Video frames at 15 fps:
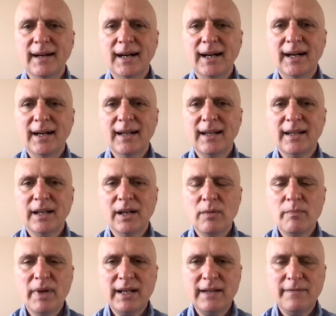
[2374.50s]

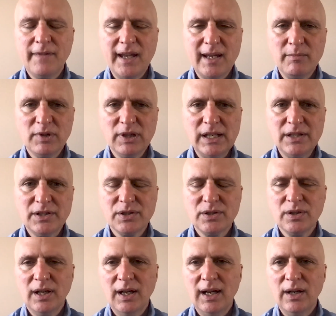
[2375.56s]
Many
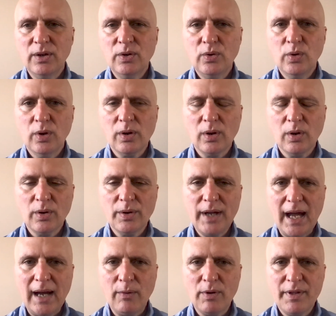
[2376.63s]
families who are
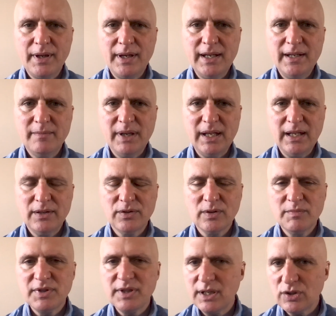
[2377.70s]
not where they need to be in
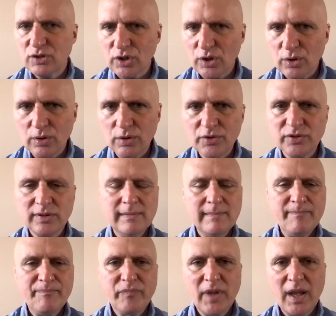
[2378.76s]
terms of the internals.
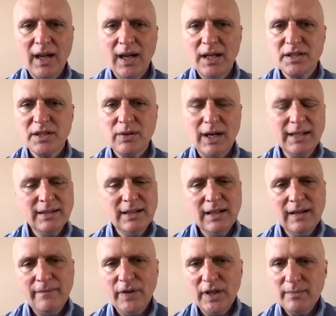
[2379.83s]
And so I
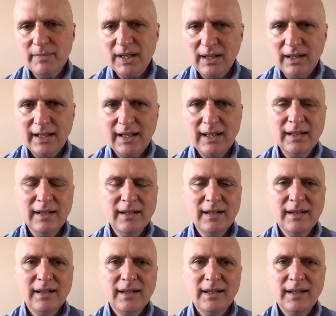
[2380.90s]
think fundamentally,
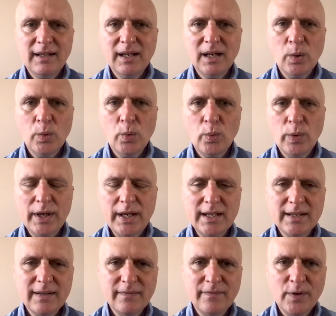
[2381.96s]
we
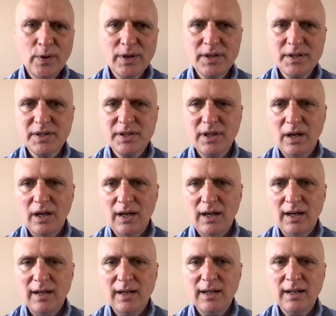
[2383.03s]
need to focus
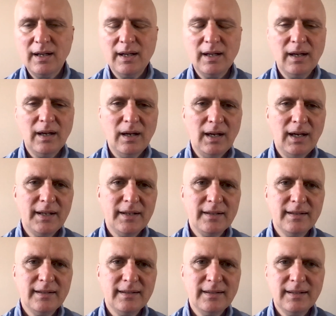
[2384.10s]

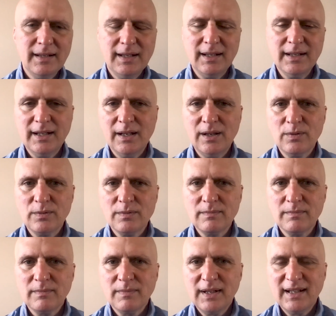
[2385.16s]
on,
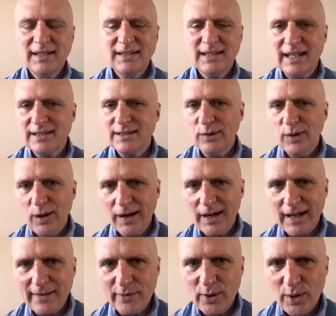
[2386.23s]
take the
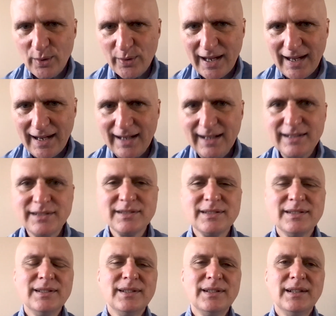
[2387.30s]
log out of our own eyes,
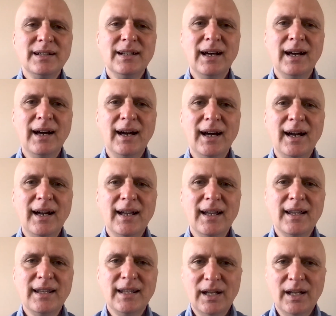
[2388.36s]
It's